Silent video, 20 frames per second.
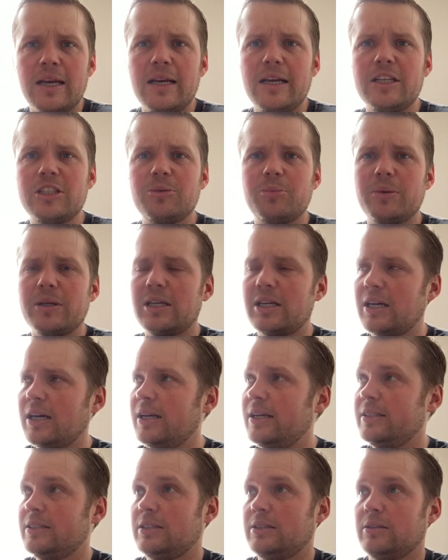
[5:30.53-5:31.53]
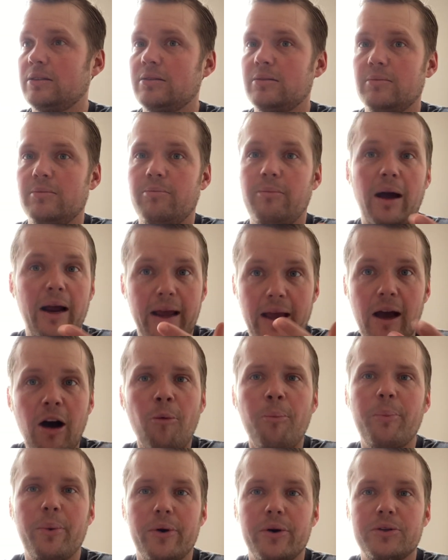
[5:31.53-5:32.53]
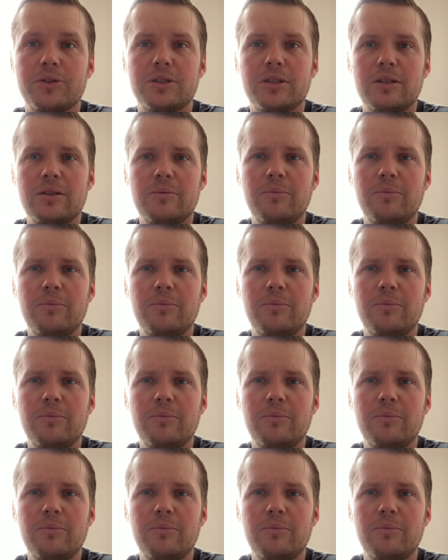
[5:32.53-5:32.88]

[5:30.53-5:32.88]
is because my helpers,